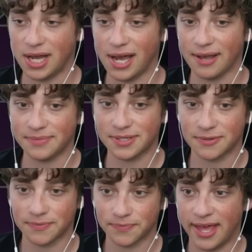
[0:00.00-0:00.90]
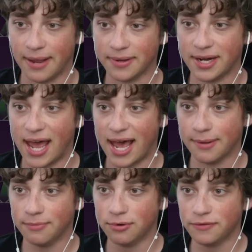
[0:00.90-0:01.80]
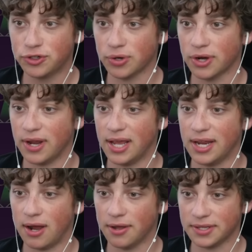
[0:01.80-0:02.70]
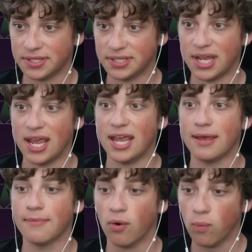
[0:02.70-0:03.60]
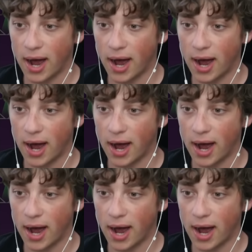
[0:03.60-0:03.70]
times. Then I'm gonna add a move trigger in on the same